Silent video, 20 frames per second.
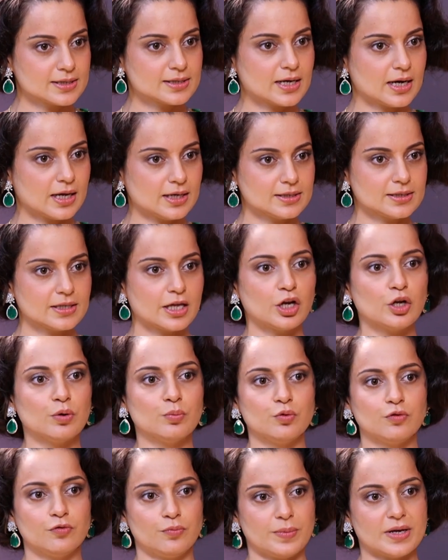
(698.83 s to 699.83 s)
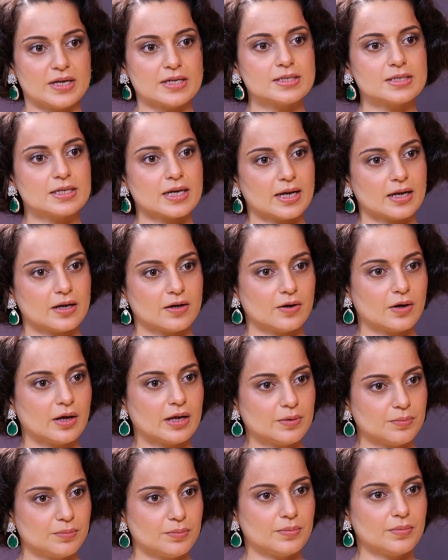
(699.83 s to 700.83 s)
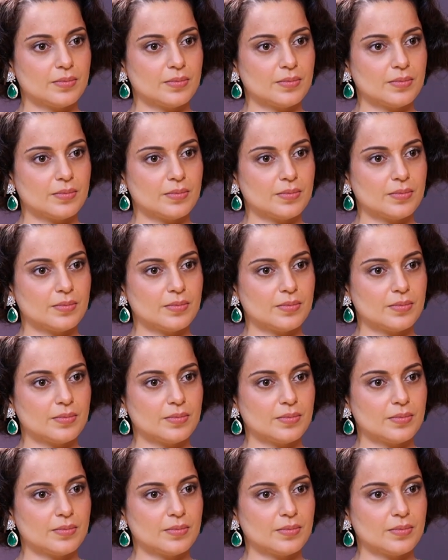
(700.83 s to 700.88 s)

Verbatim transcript: Khalistani movements, and yeah,